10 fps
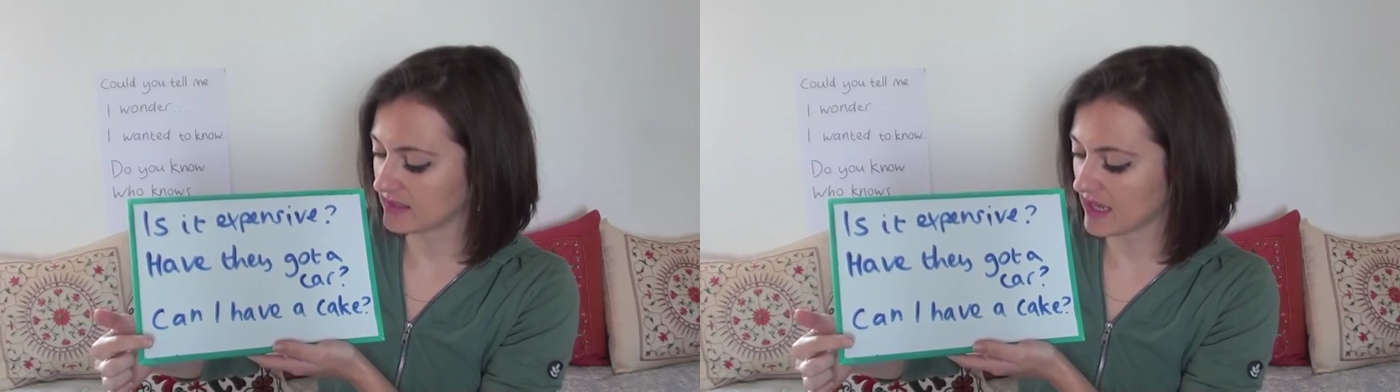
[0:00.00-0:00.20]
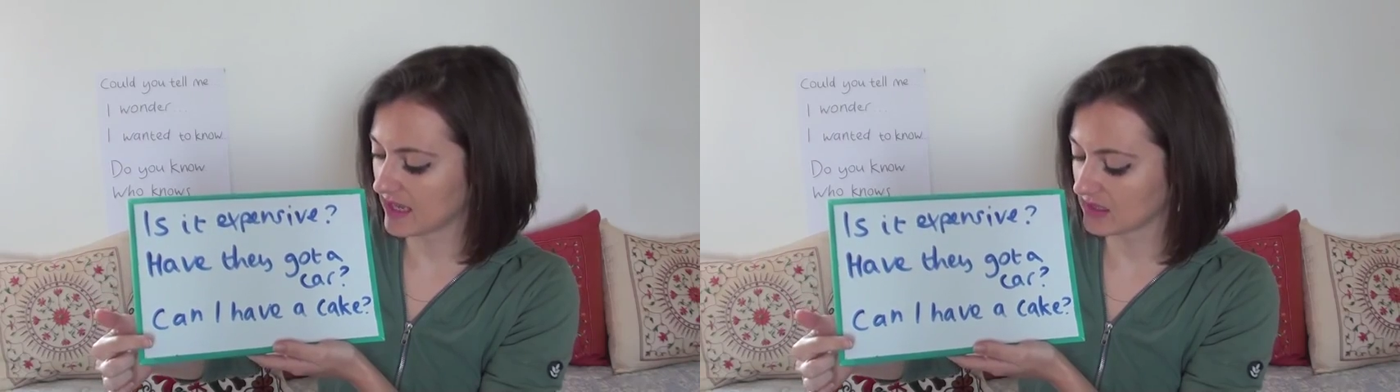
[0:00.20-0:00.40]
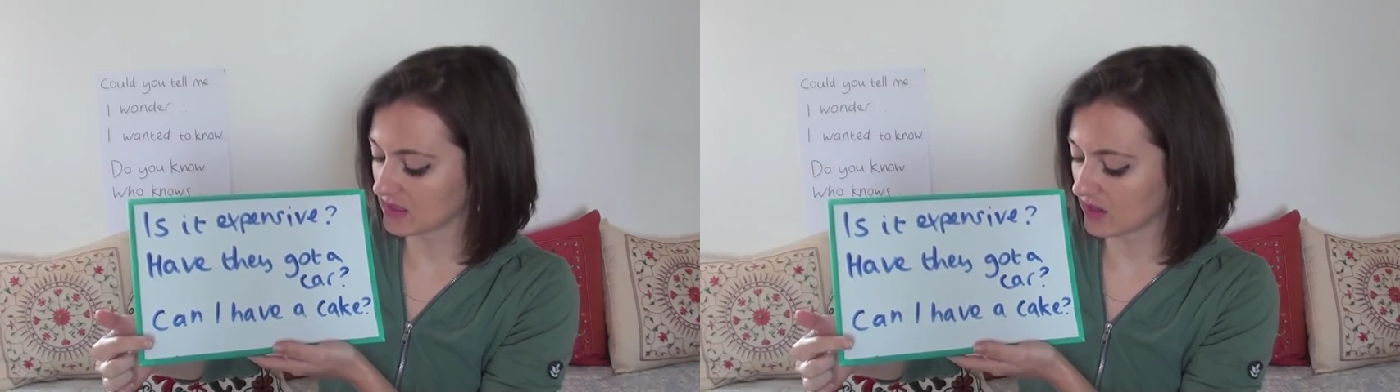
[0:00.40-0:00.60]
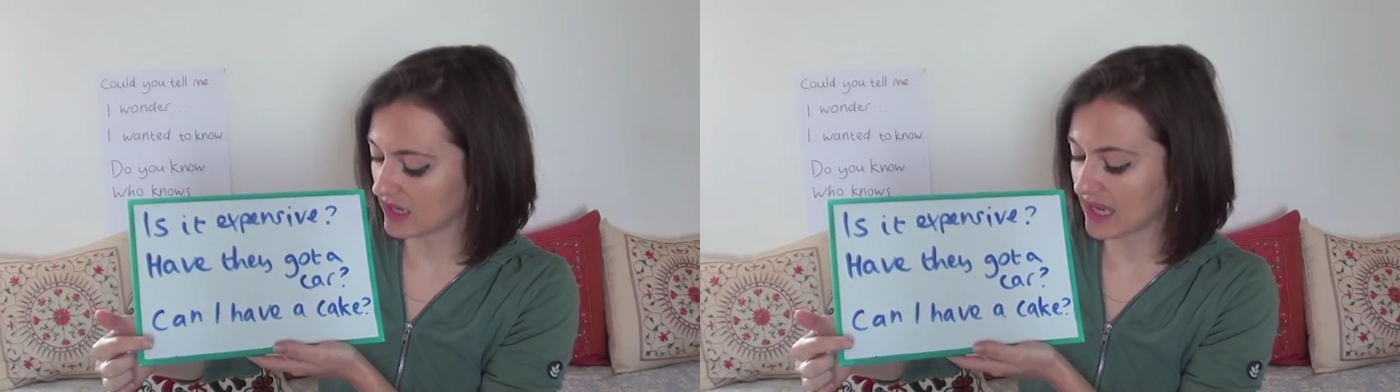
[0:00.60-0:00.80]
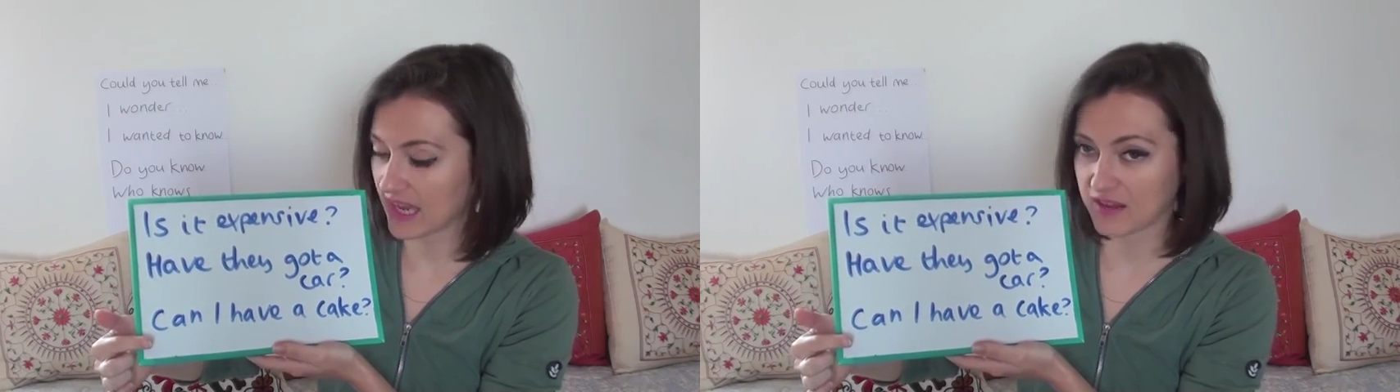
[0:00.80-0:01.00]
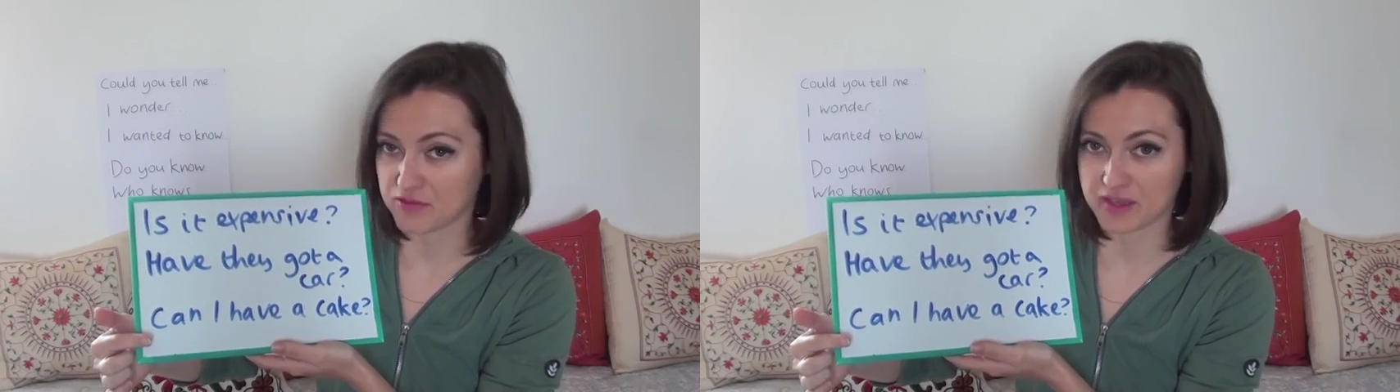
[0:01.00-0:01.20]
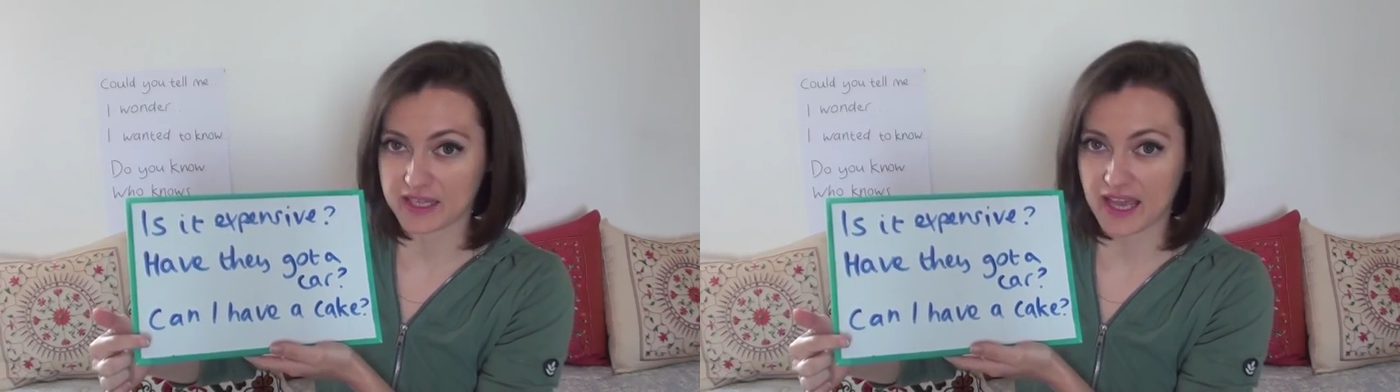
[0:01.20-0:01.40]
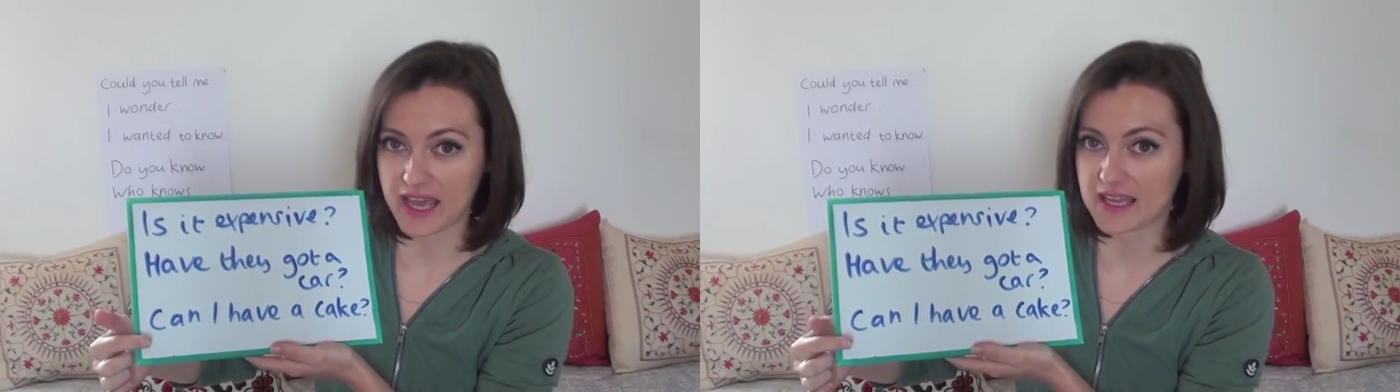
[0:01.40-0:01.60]
can I have a
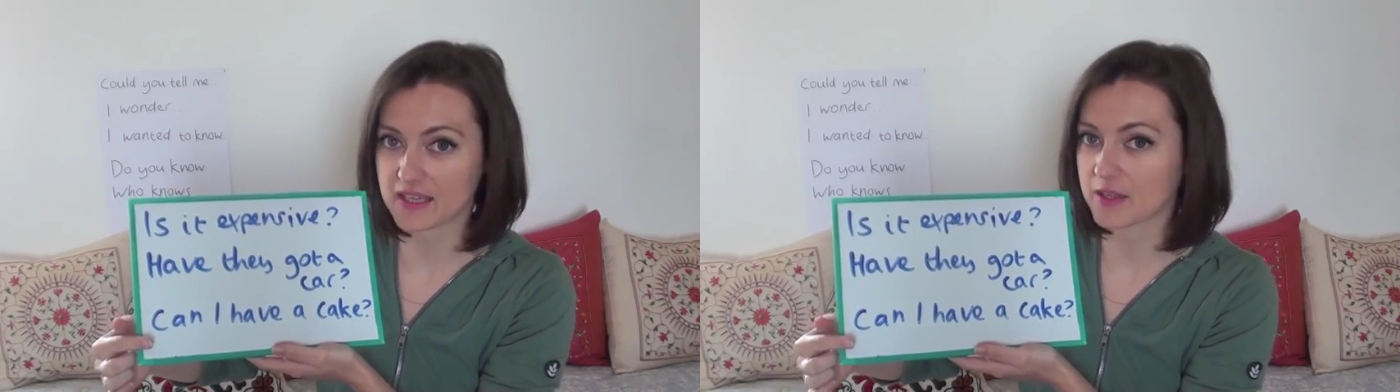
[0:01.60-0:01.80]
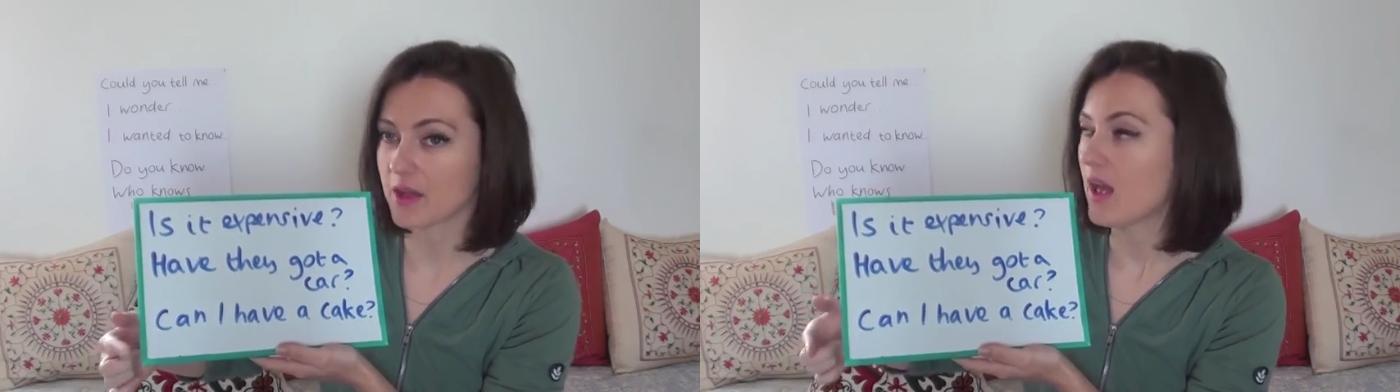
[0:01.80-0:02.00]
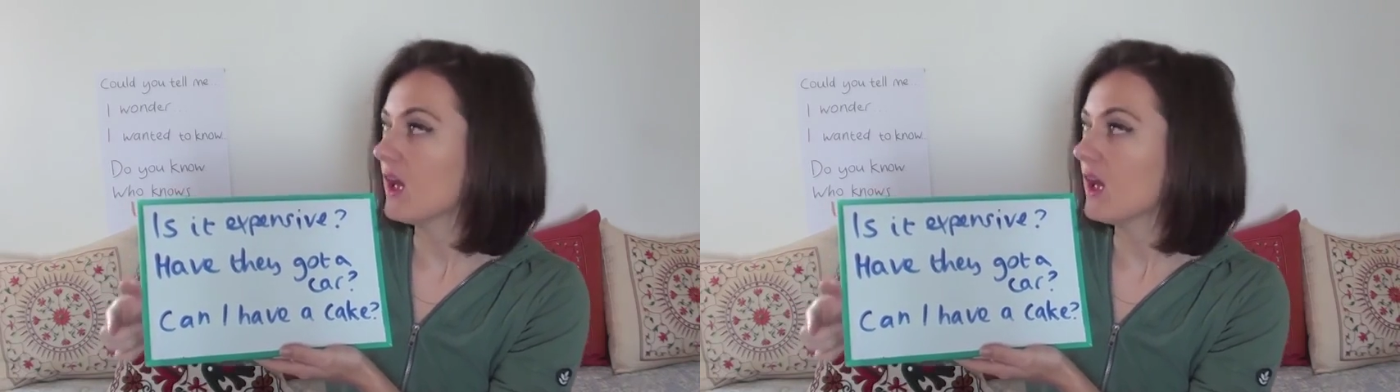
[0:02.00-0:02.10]
cake?